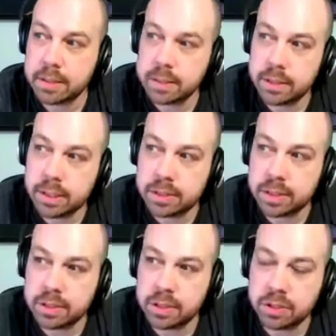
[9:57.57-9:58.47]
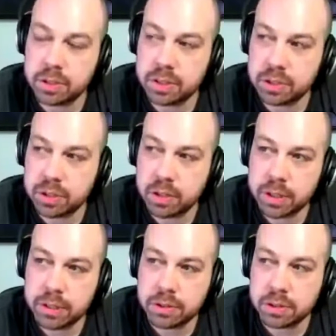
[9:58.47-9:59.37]
It doesn't. It's the so the
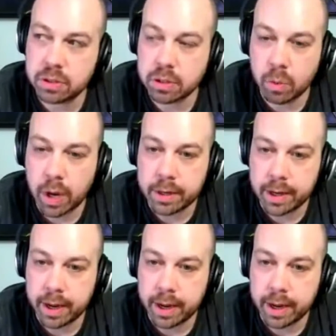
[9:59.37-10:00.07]
software I use is called